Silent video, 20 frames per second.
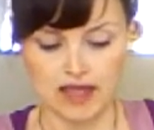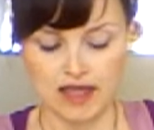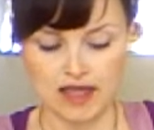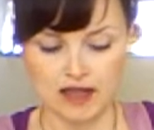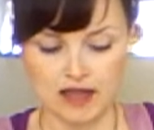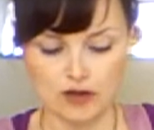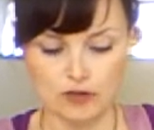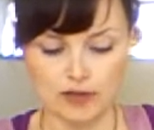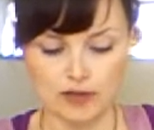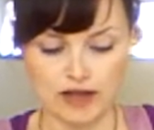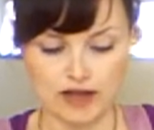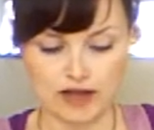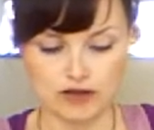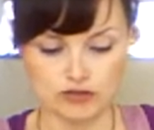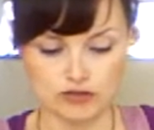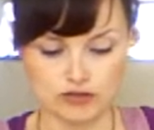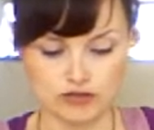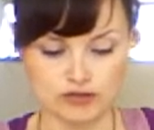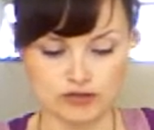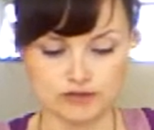how
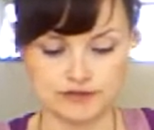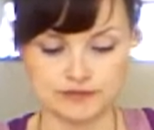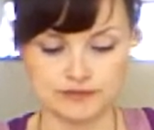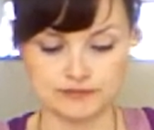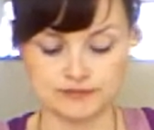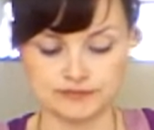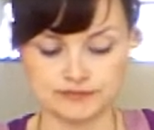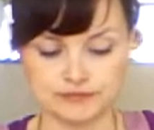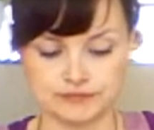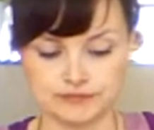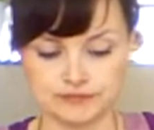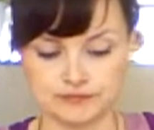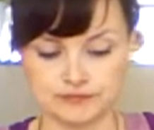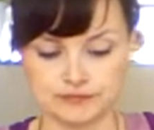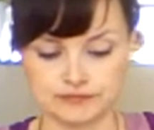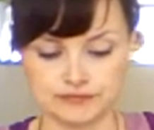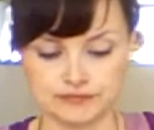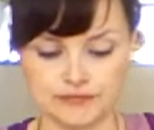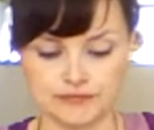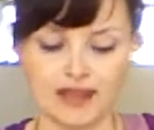about,
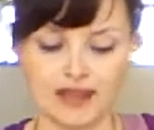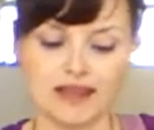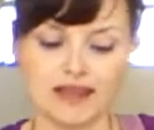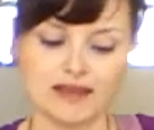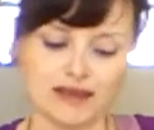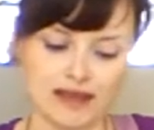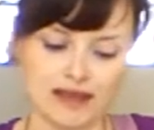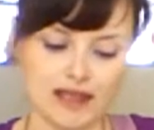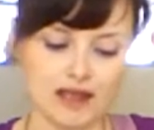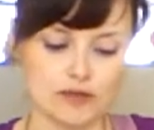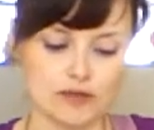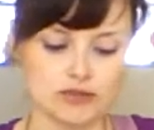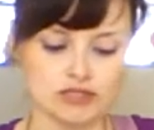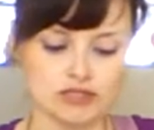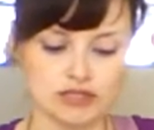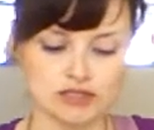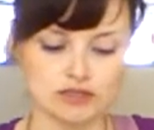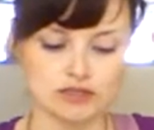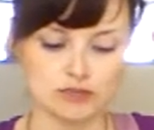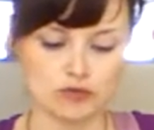Daniel, wish
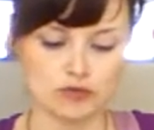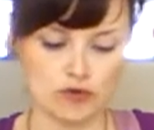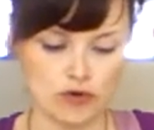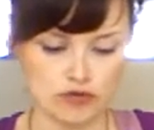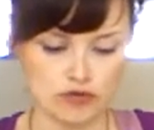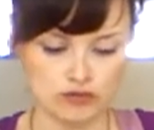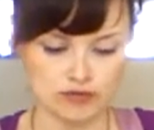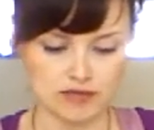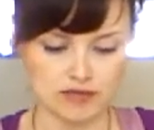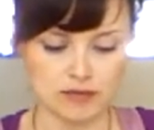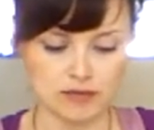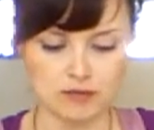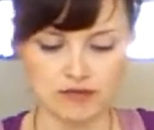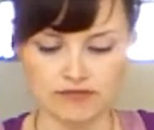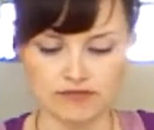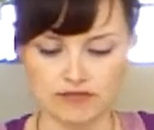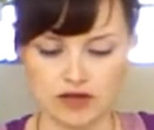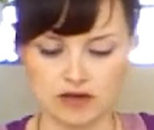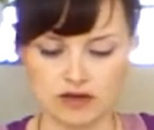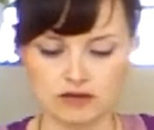I had some rose, that'd be
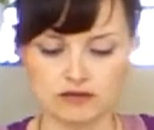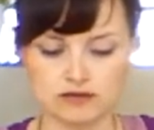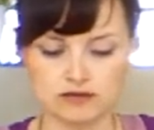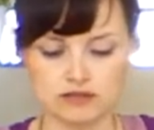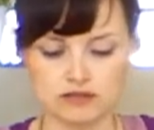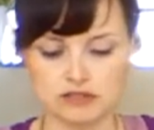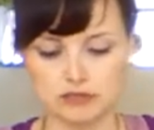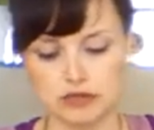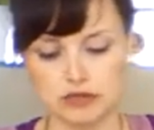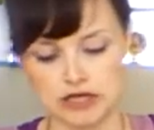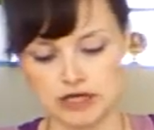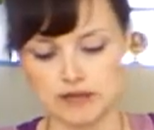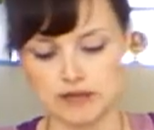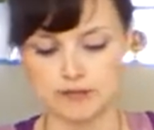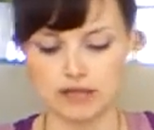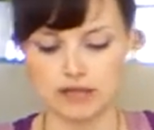fun, it's pretty.